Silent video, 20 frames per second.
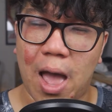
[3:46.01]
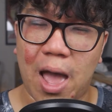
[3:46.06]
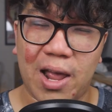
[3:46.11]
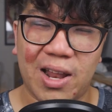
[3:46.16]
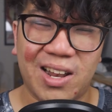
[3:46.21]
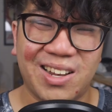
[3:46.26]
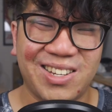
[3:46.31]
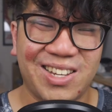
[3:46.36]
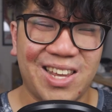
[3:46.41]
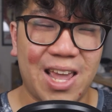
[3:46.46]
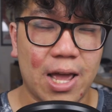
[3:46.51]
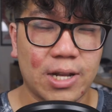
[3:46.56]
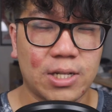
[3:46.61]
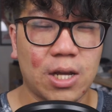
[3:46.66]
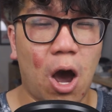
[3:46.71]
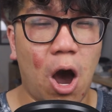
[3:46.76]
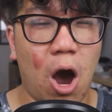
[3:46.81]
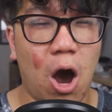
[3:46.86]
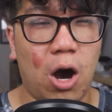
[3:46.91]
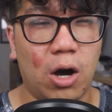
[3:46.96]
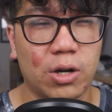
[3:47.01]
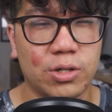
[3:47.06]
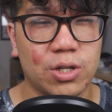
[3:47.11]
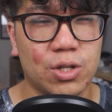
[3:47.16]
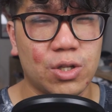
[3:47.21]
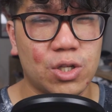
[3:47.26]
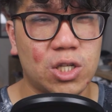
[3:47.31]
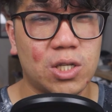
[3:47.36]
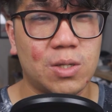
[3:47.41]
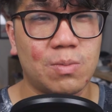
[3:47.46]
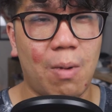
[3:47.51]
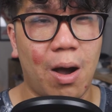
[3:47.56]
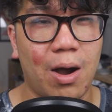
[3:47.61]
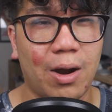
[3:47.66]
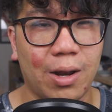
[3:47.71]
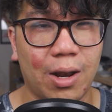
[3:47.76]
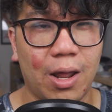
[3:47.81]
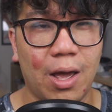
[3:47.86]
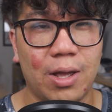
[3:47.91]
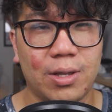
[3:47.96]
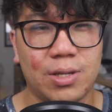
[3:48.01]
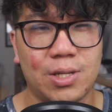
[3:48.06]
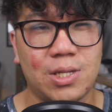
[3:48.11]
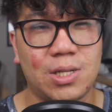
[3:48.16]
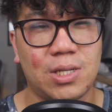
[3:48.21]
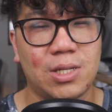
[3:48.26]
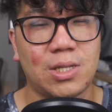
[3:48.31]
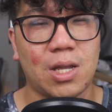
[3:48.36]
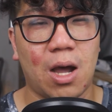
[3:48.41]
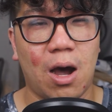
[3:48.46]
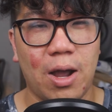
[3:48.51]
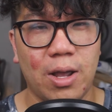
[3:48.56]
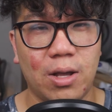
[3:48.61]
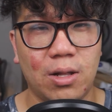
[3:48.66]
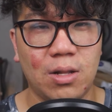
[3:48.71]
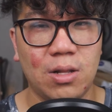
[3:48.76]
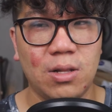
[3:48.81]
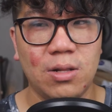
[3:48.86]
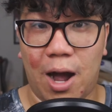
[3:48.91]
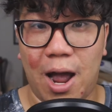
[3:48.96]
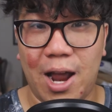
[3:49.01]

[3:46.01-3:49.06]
and yet hardened smuggler style.